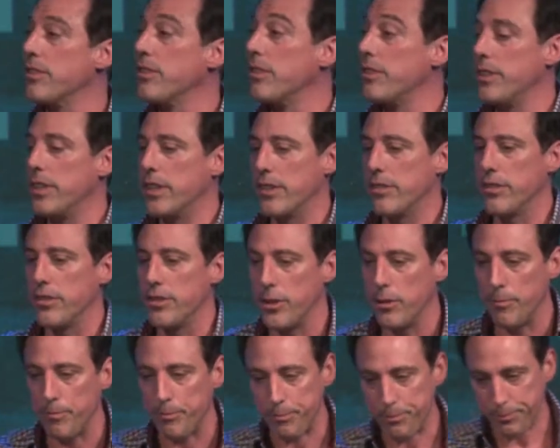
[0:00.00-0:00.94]
It's a good thing to
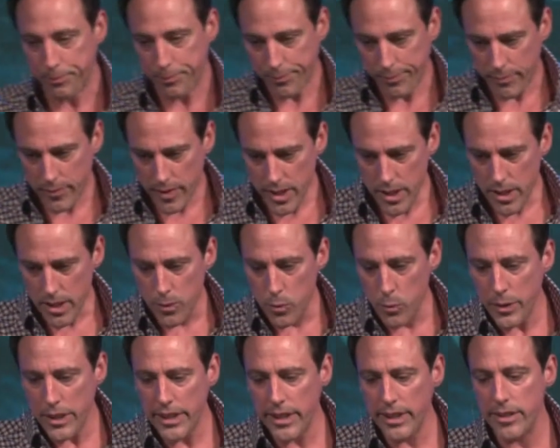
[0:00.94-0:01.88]
do.
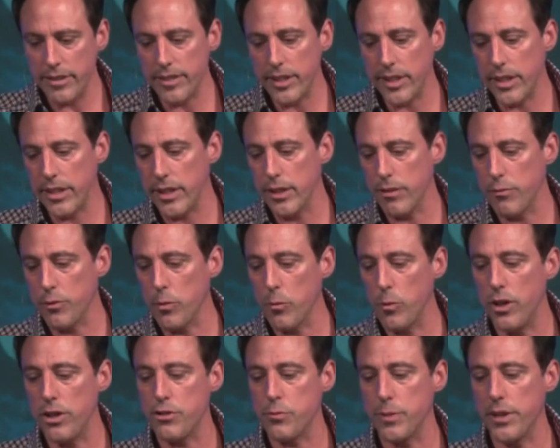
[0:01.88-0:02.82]
We need to give
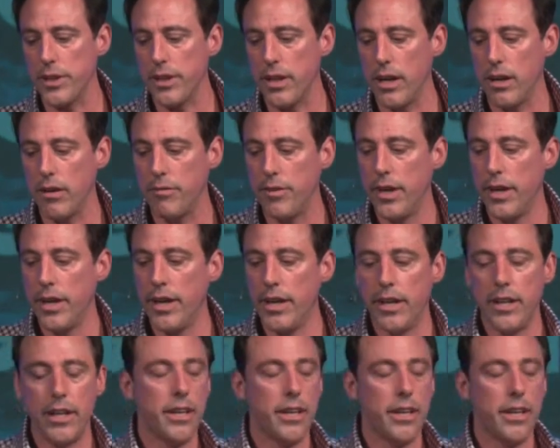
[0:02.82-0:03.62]
the ones we love